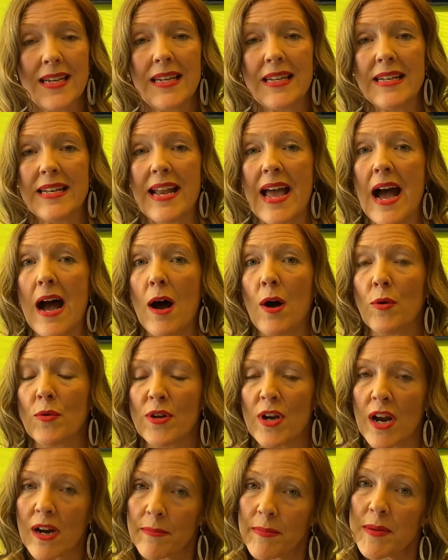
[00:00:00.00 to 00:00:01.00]
Now,
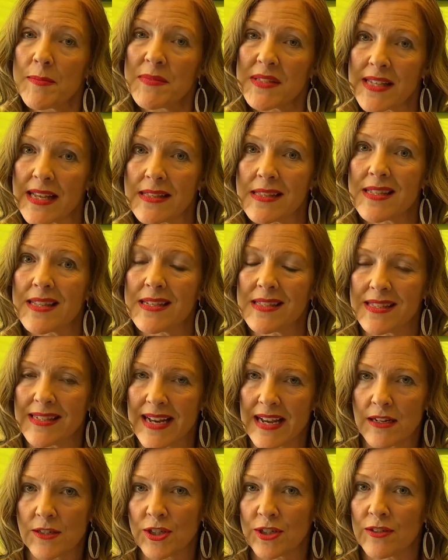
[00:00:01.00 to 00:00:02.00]
NARPM sets the
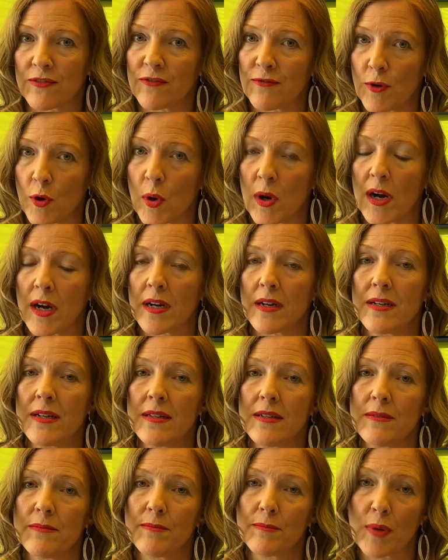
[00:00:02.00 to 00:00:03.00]
standard for
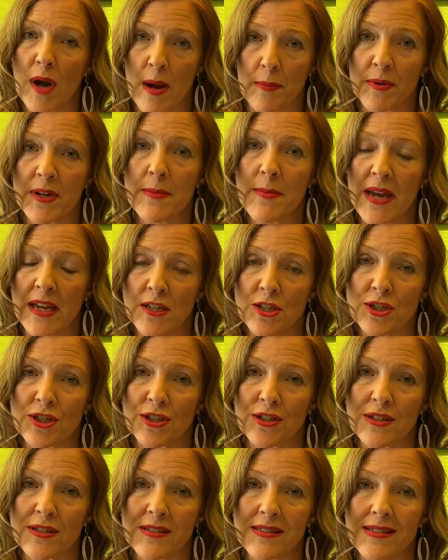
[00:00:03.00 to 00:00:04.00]
property
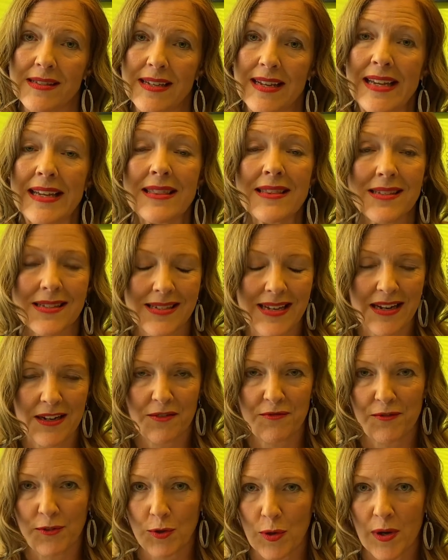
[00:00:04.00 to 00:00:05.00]
managers in the state
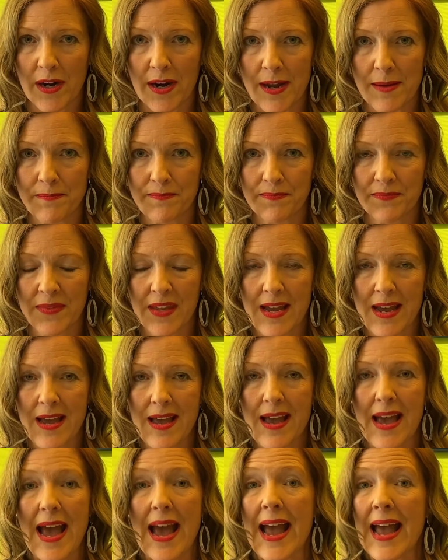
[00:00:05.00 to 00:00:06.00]
of Florida,
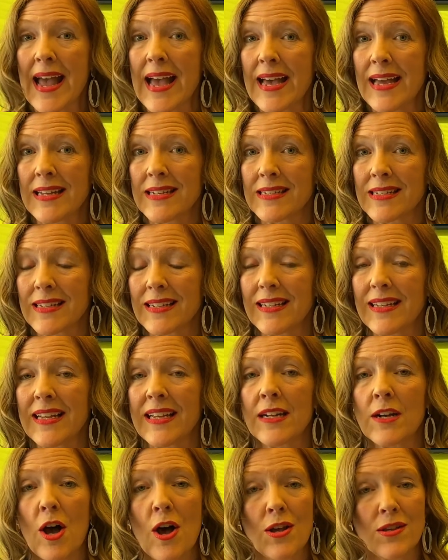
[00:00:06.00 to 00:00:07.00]
and
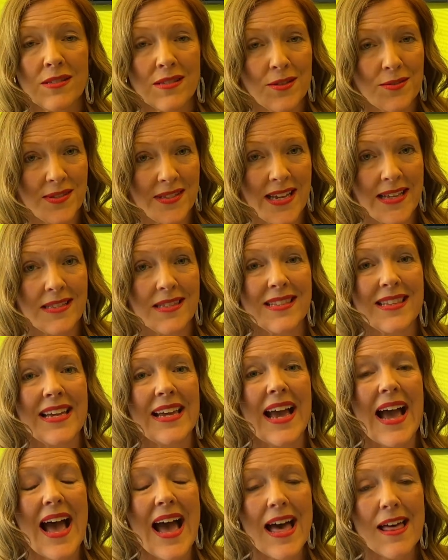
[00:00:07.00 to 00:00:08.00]
it also sets
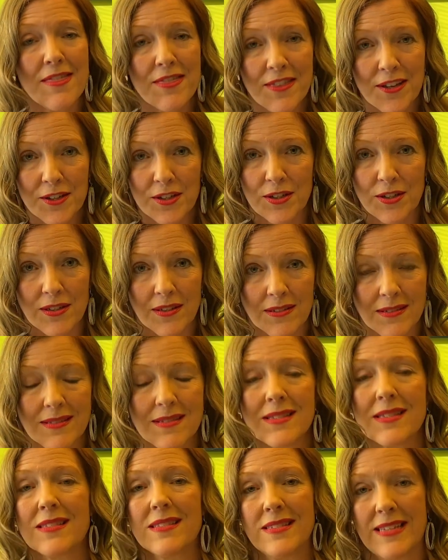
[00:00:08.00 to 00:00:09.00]
the ethical
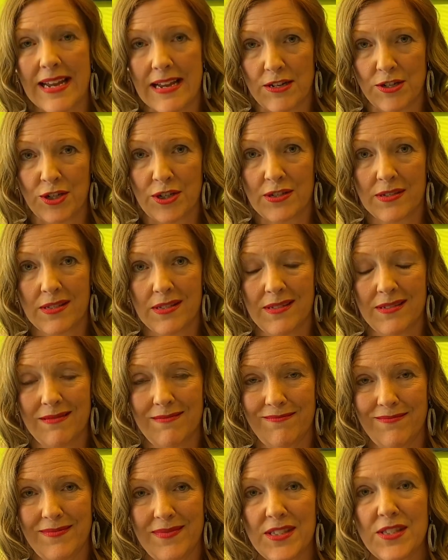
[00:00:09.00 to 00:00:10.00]
standards.
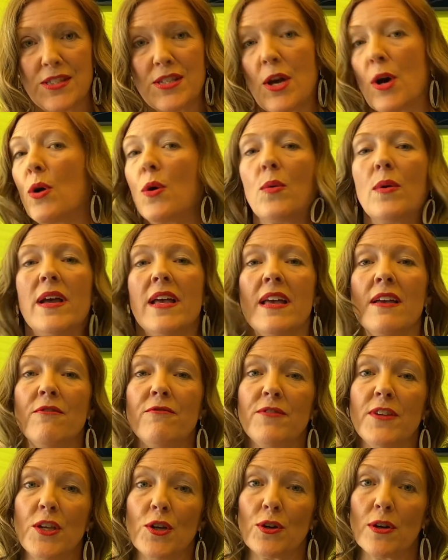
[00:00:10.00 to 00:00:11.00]
So
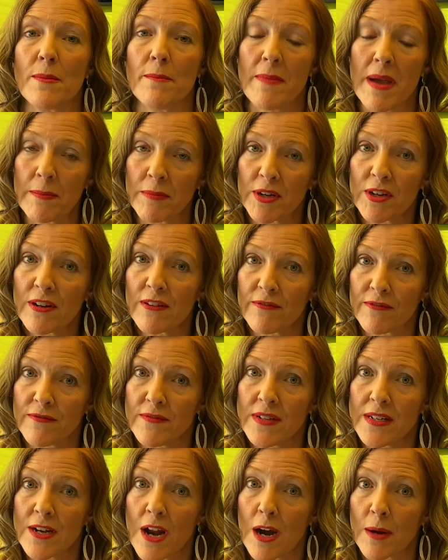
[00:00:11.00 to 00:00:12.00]
if you're a member of
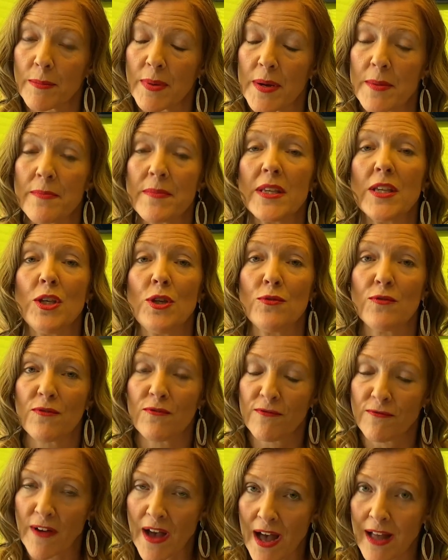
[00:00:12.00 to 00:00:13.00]
NARPM, you
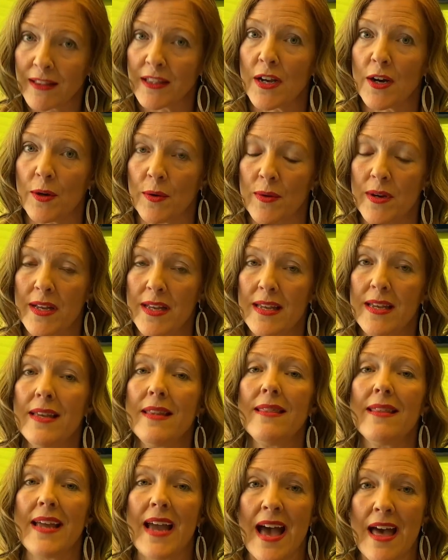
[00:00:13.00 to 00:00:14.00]
follow
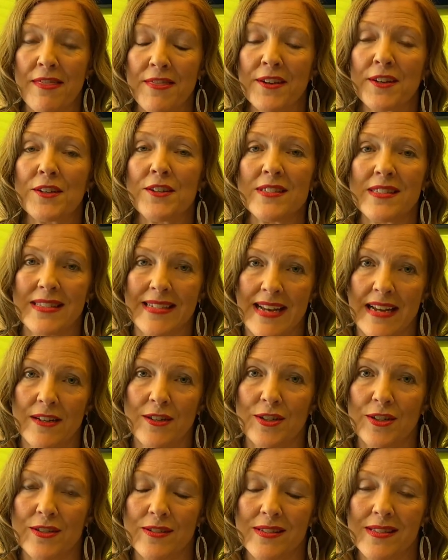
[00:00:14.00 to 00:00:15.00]
the ethical
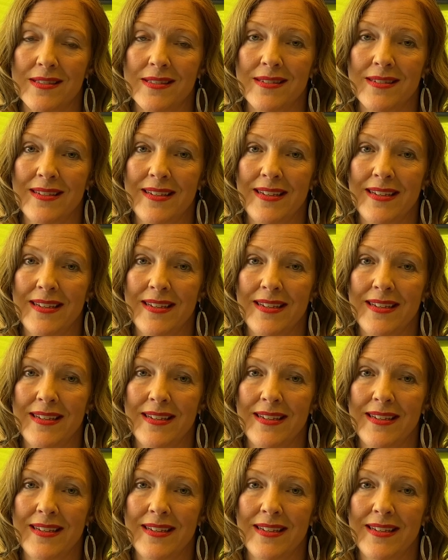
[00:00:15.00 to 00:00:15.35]
standards.